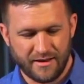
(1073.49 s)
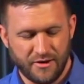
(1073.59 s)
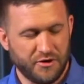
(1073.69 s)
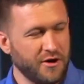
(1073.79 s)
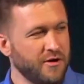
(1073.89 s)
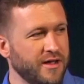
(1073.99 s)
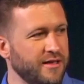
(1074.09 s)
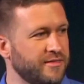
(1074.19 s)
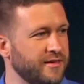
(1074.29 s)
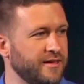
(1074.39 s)

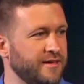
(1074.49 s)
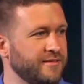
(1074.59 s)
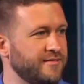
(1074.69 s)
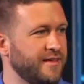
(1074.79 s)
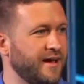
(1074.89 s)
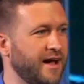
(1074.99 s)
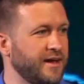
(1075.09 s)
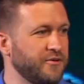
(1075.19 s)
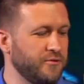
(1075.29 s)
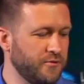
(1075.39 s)
nerdy things that I
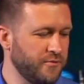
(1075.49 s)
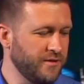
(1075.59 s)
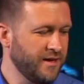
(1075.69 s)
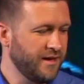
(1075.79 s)
do